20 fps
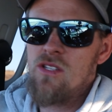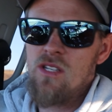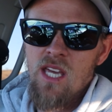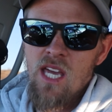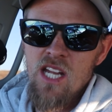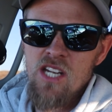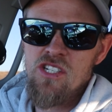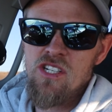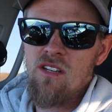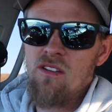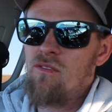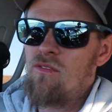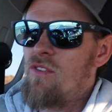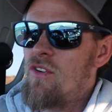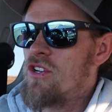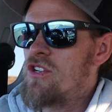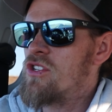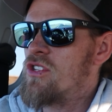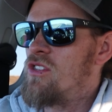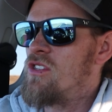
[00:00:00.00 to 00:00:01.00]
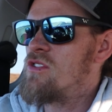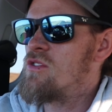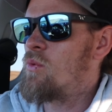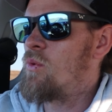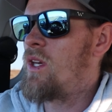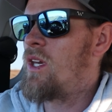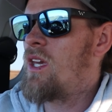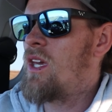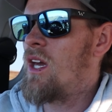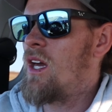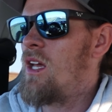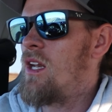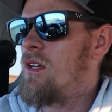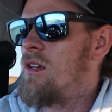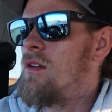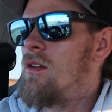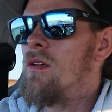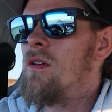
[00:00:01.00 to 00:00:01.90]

to catching fish this weekend.